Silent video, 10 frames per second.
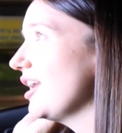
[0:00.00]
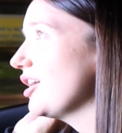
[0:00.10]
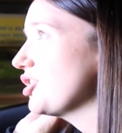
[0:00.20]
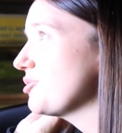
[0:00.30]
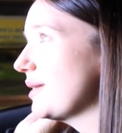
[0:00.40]
a
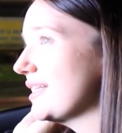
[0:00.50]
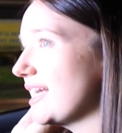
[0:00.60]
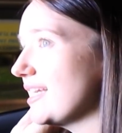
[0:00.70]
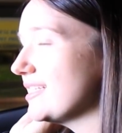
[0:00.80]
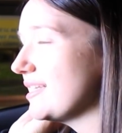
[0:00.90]
large big
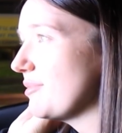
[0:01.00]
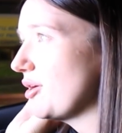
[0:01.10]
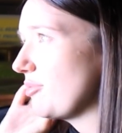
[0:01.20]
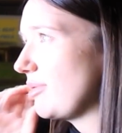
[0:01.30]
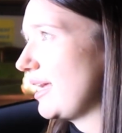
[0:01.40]
tasty
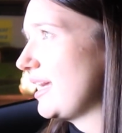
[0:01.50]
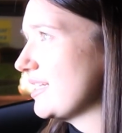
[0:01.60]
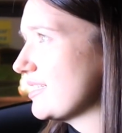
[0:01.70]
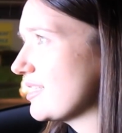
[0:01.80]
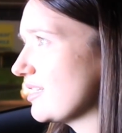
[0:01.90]
meal, please?